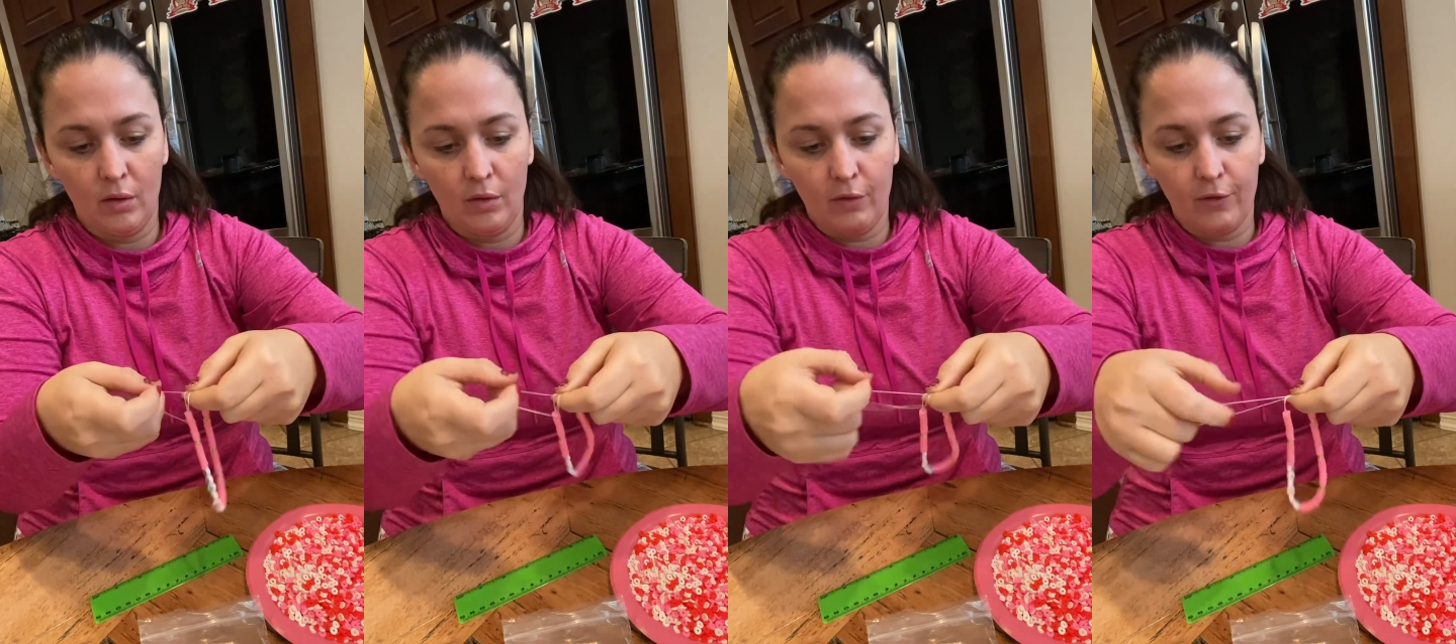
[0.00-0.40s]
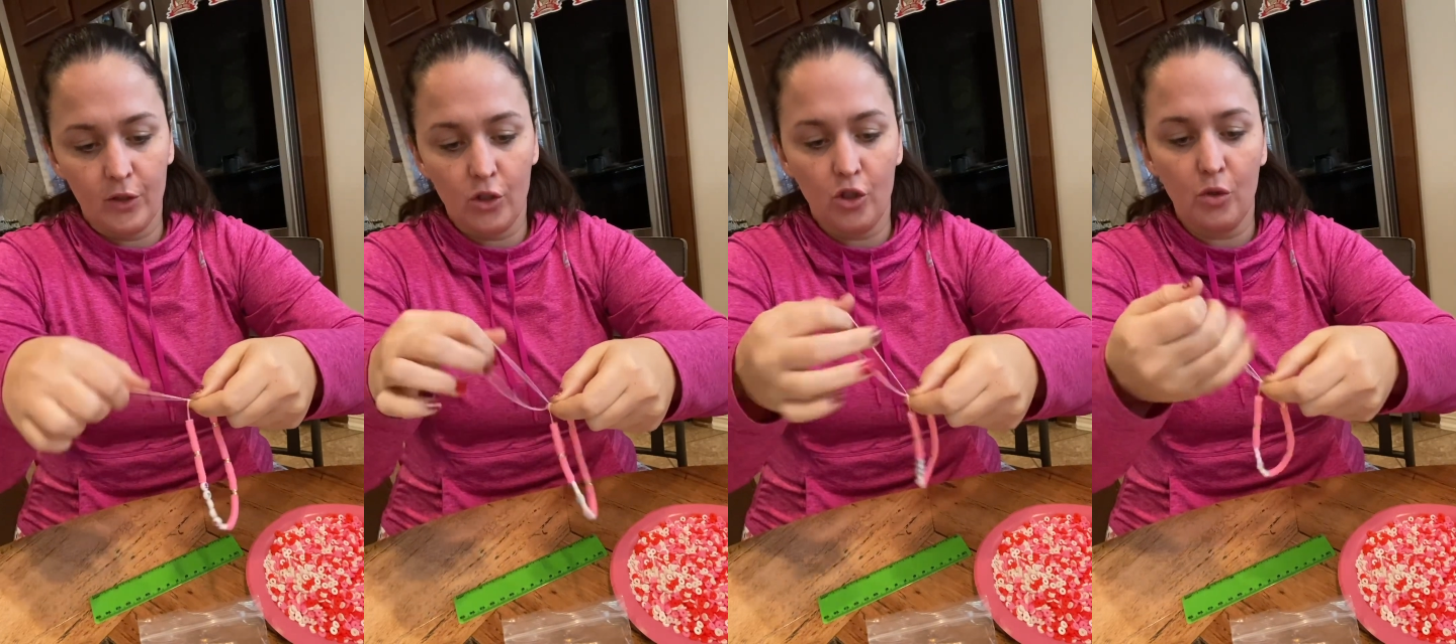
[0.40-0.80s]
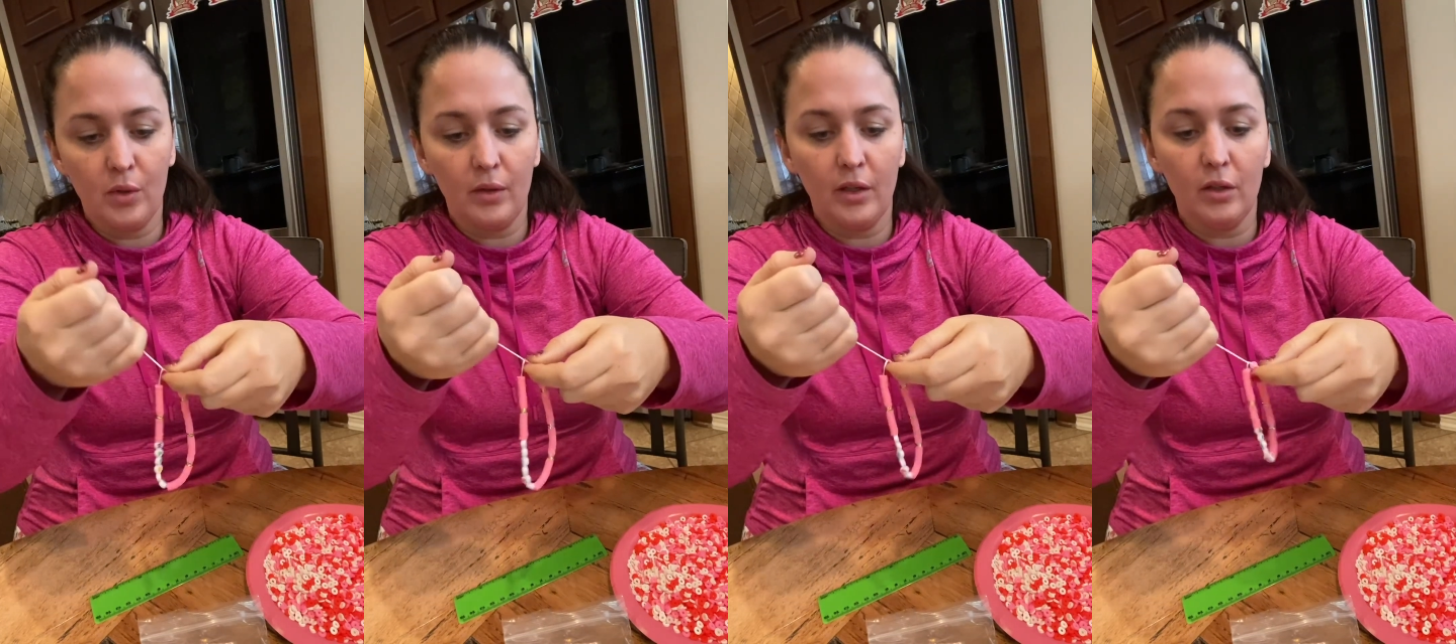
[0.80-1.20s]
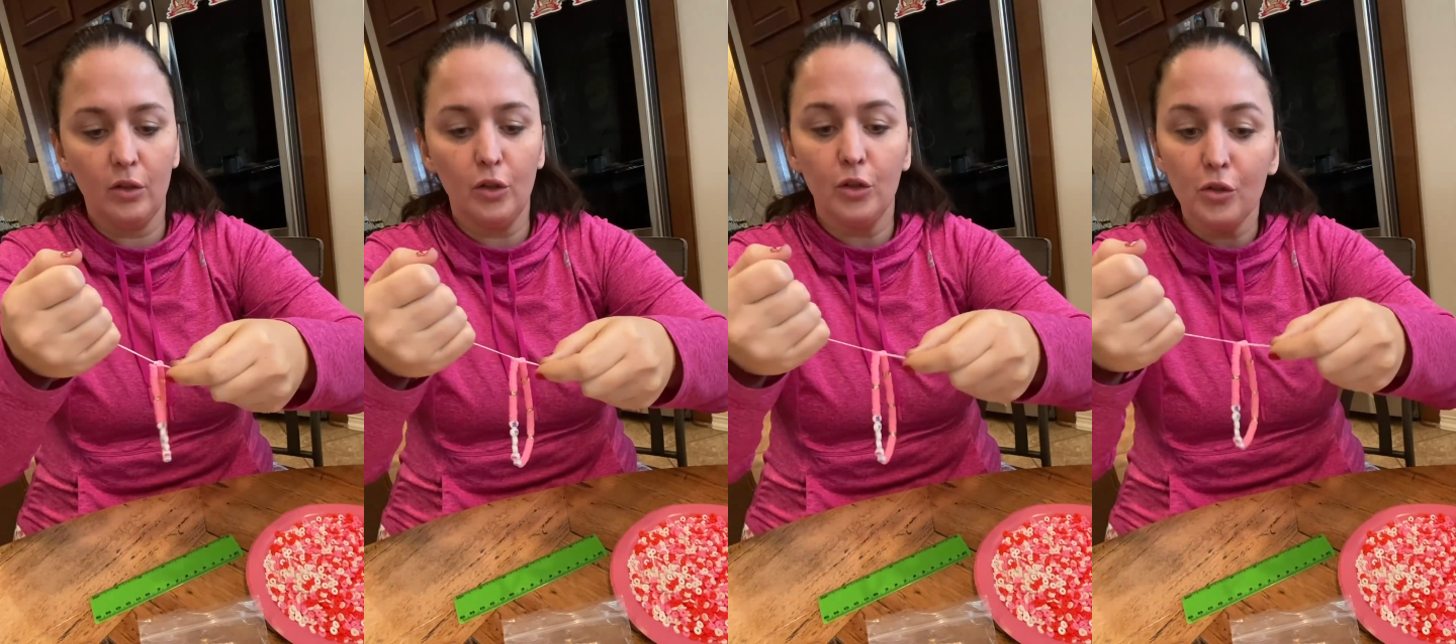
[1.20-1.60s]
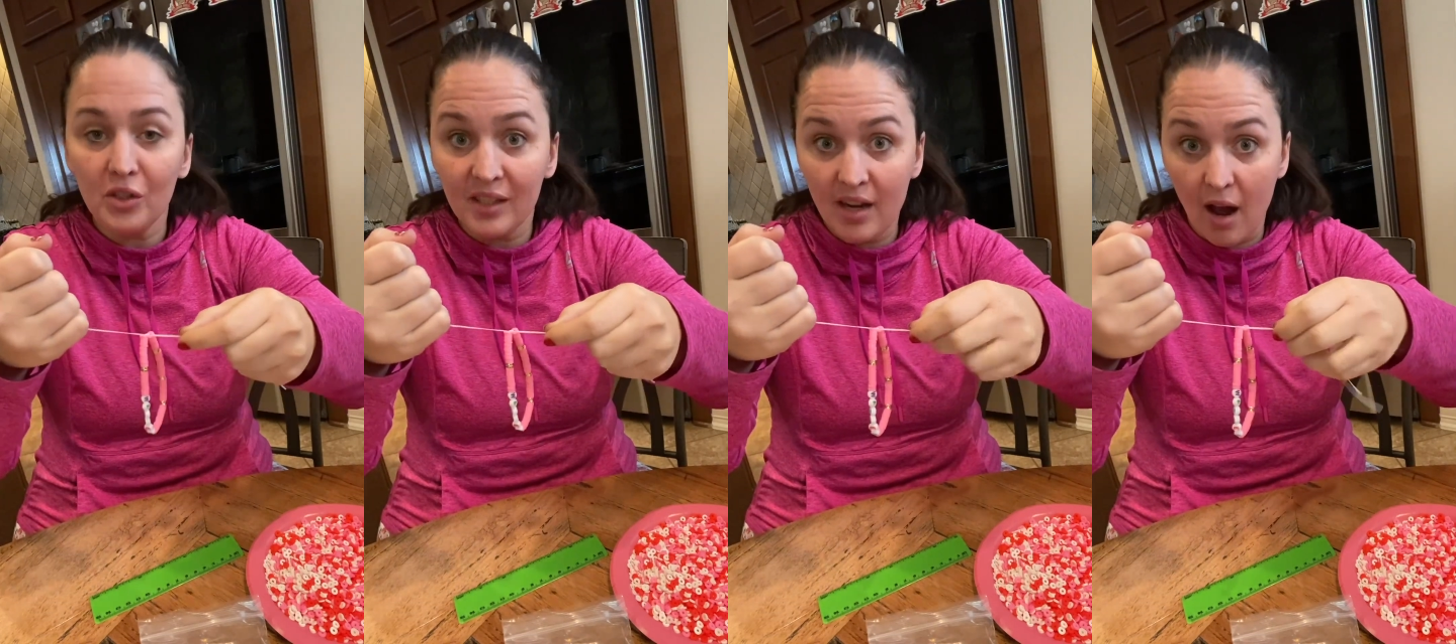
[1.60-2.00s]
first do a little
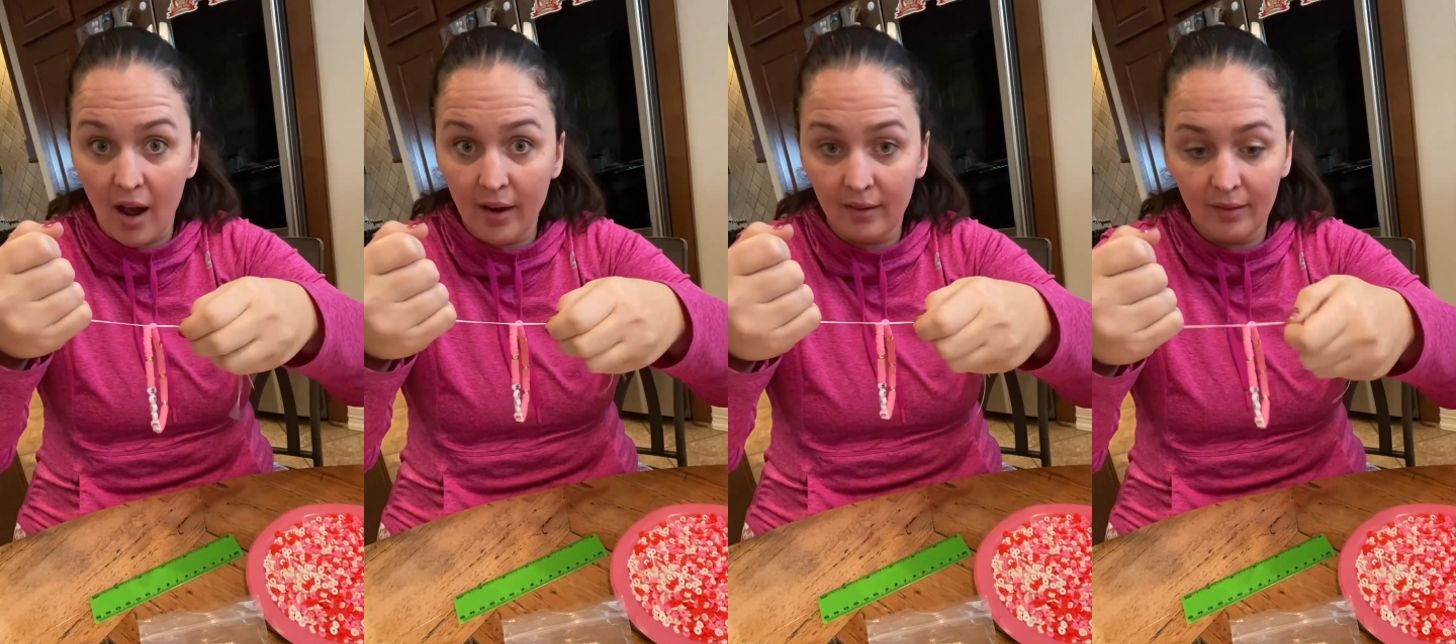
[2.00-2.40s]
loose knot,